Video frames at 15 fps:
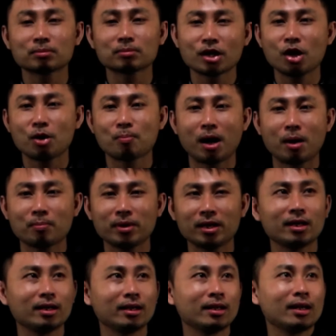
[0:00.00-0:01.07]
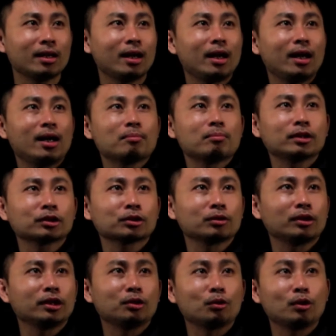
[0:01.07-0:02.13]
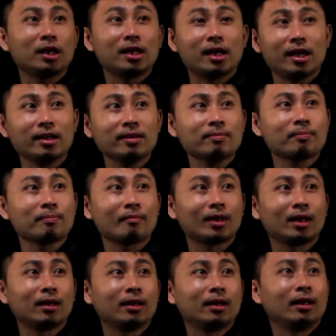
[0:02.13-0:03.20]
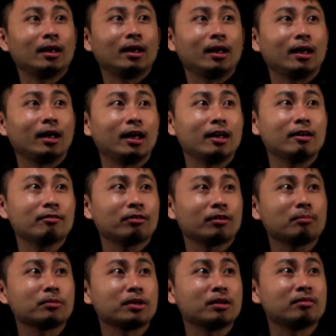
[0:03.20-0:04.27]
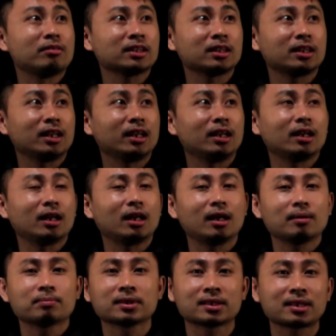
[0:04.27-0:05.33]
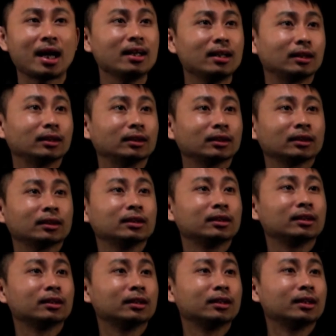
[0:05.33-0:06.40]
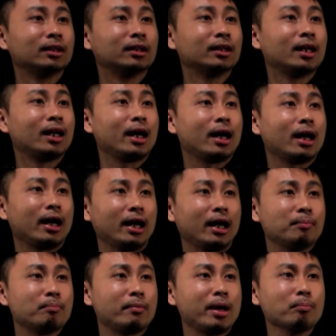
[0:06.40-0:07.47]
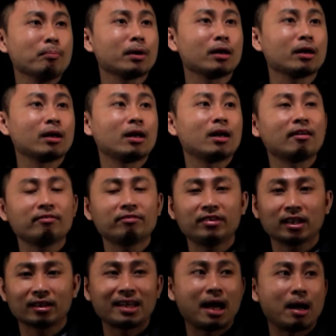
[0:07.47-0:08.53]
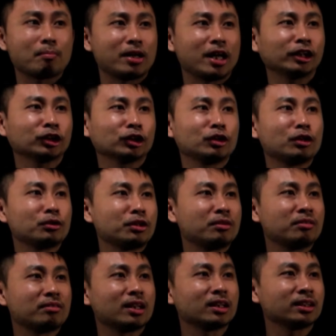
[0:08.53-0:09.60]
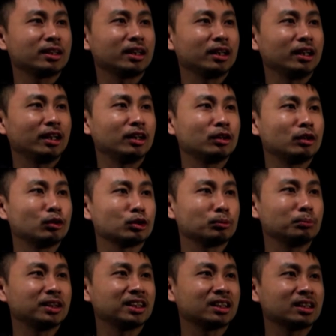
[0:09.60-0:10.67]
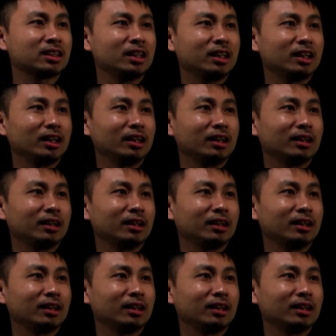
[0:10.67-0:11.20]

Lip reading: know about me, I'm actually Duy. I'm from University of Science, a member of Vietnam National University in Ho Chi Minh City.